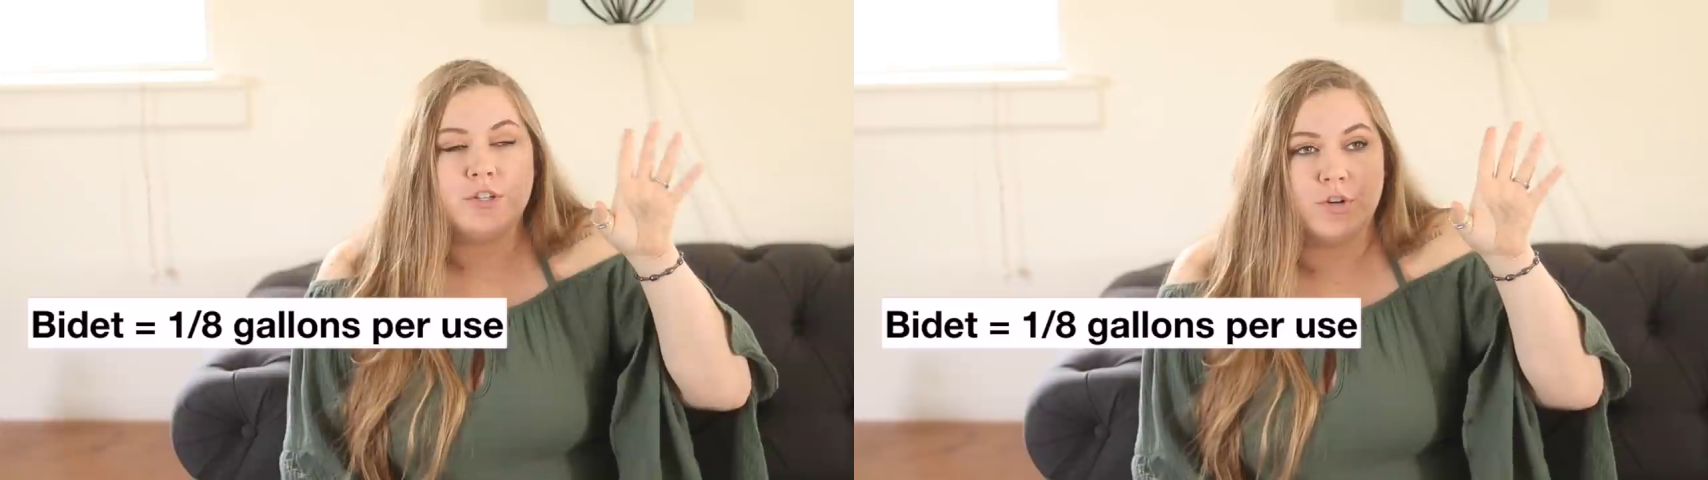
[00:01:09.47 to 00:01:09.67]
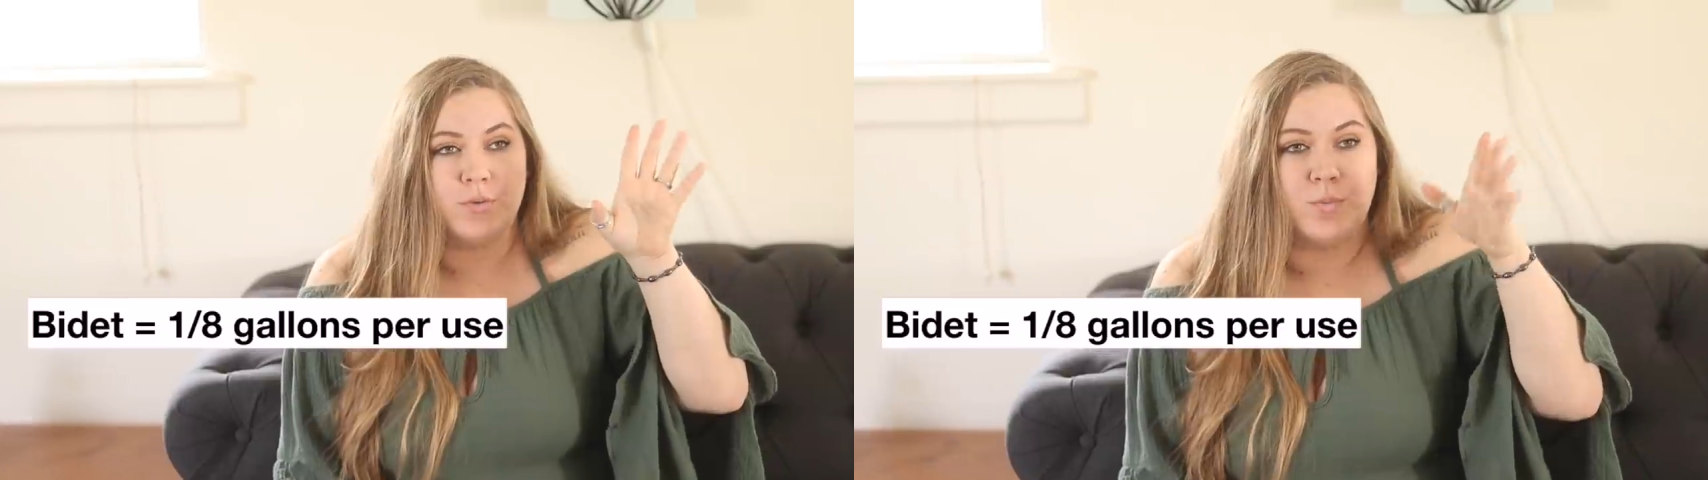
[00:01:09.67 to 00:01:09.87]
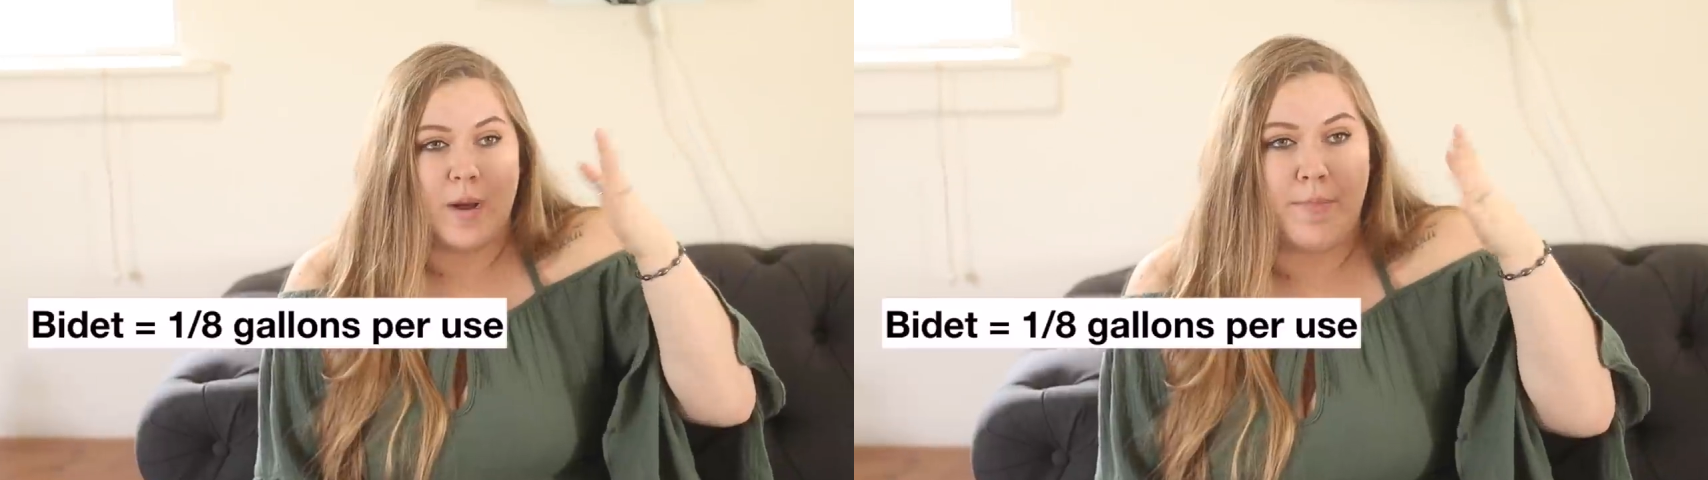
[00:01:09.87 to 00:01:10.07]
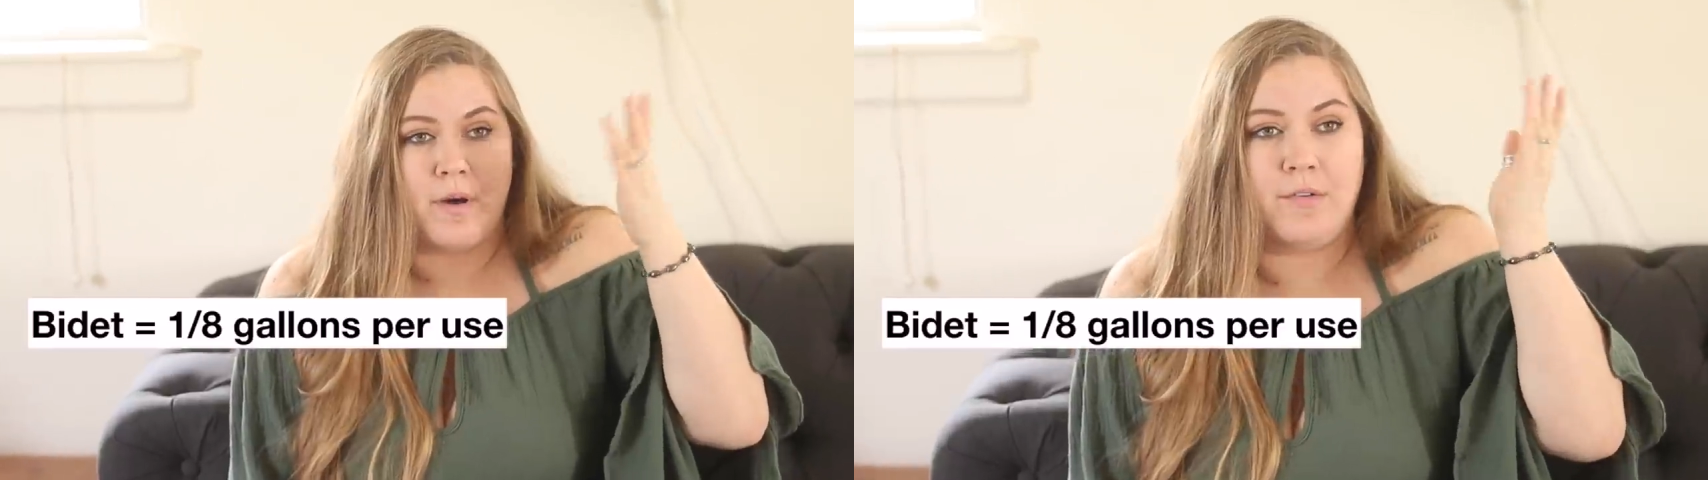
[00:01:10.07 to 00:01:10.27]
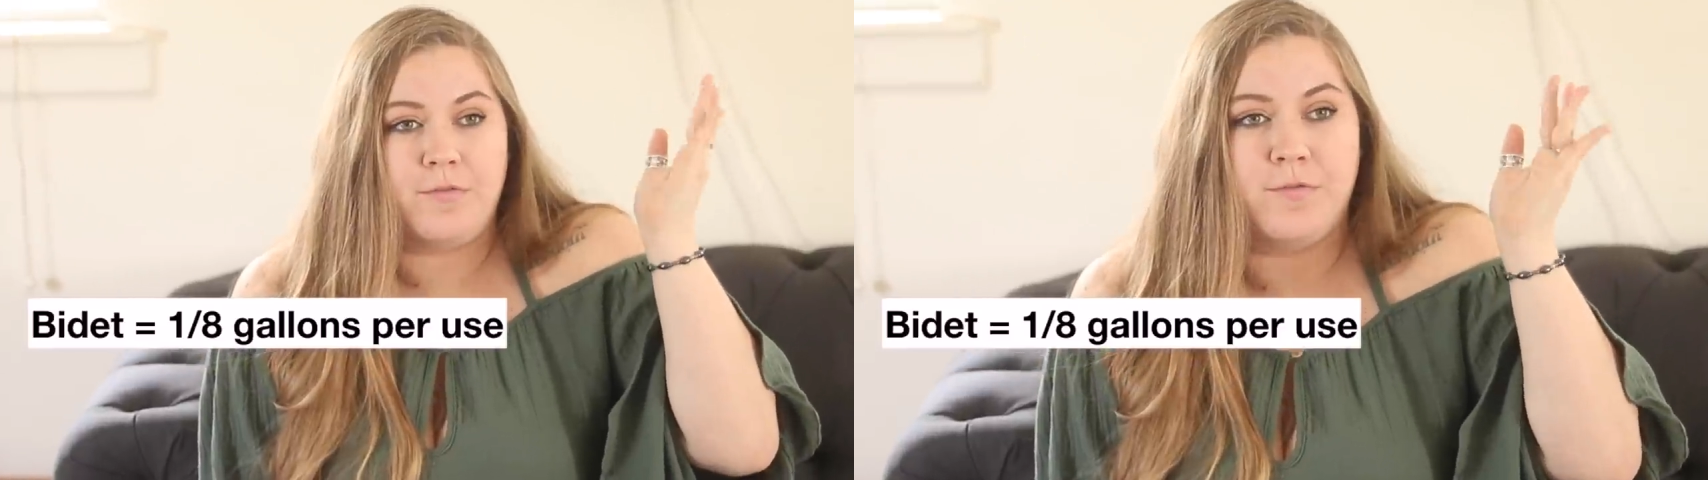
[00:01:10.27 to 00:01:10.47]
to wipe
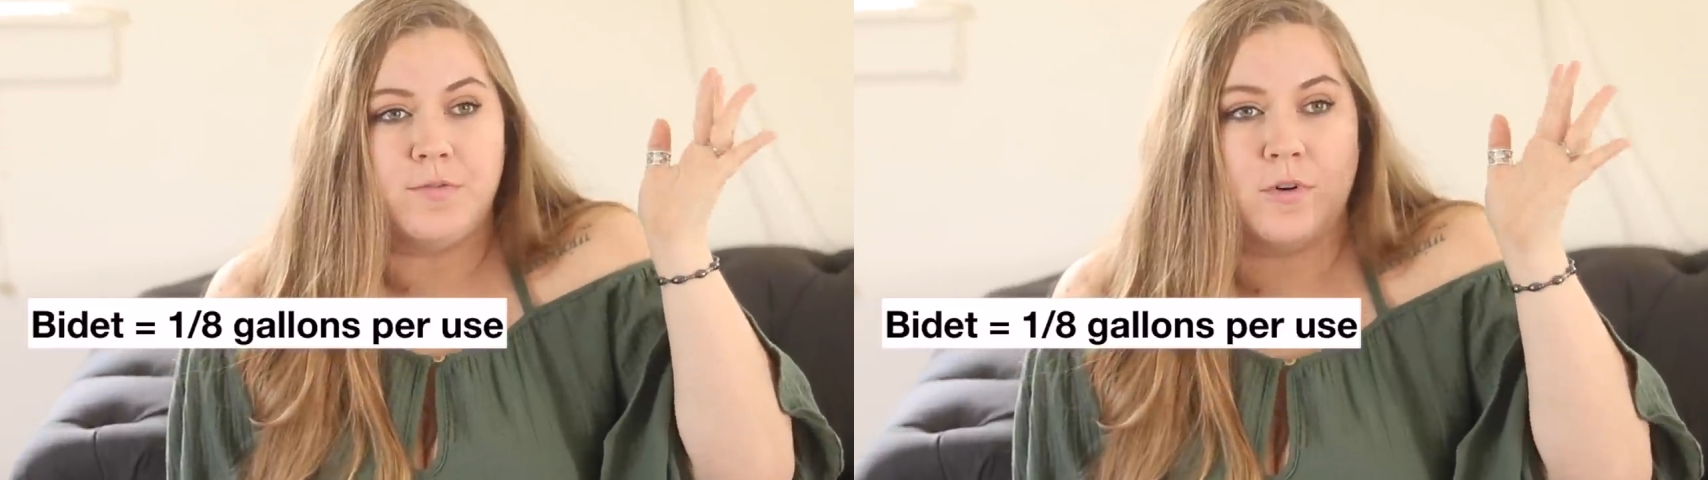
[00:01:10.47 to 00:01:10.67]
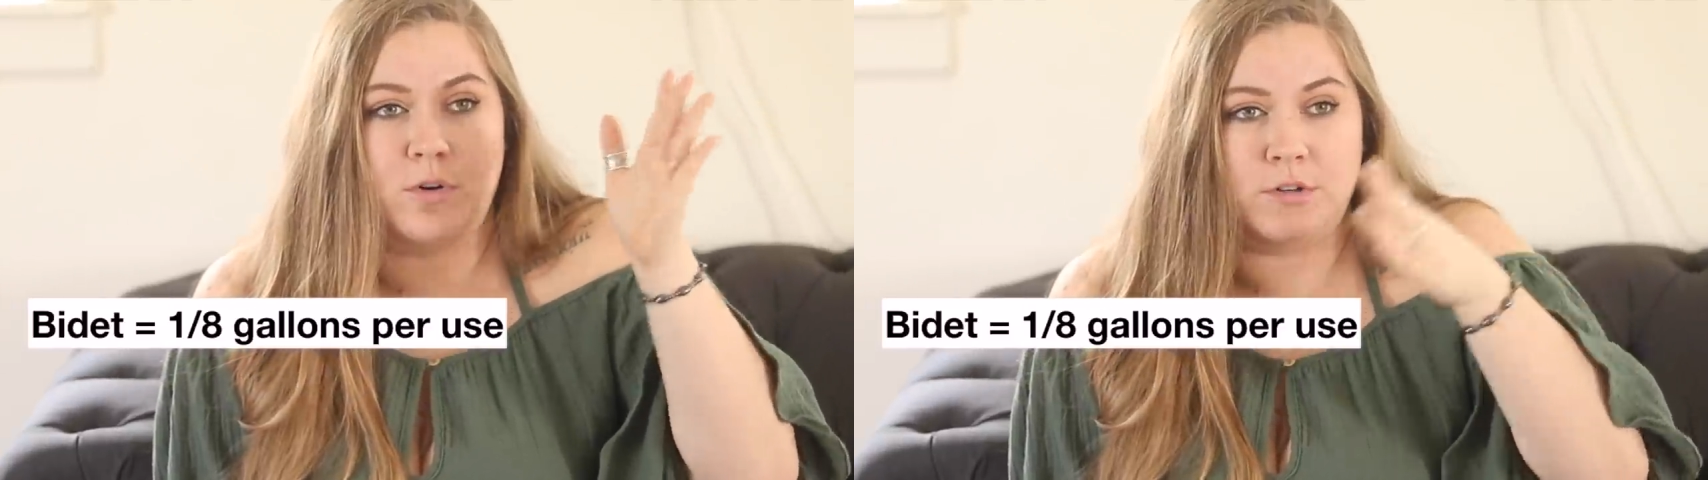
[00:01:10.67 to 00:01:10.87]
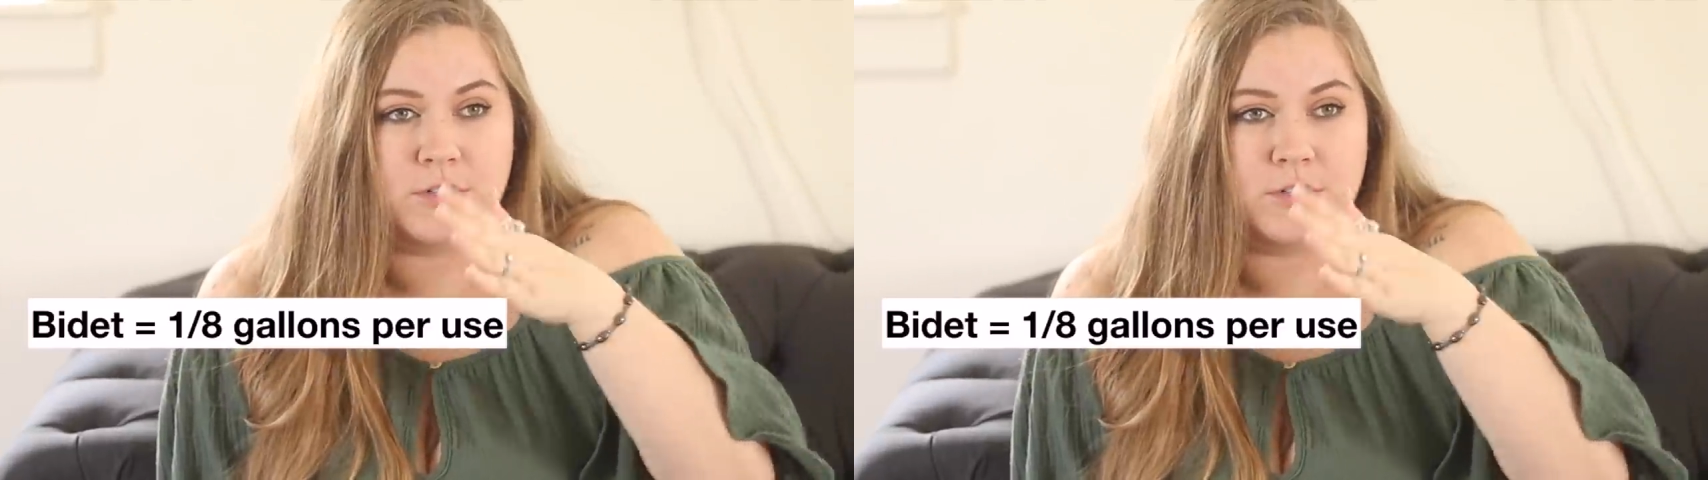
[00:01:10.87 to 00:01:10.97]
off or